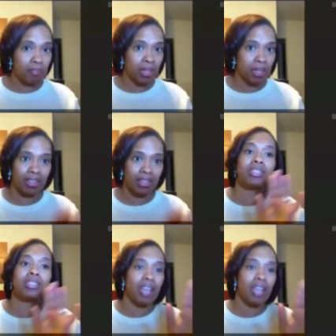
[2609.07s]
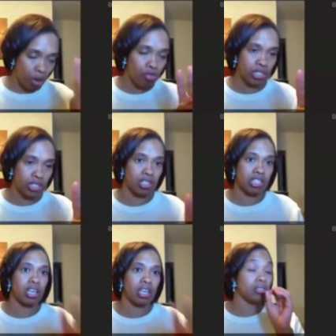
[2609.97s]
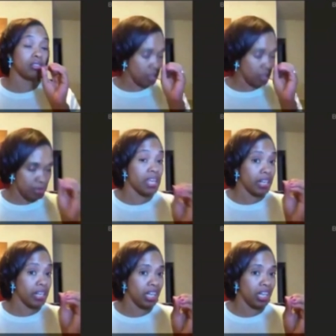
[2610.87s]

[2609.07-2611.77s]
Let me tell y'all both what y'all said. Let me say it again.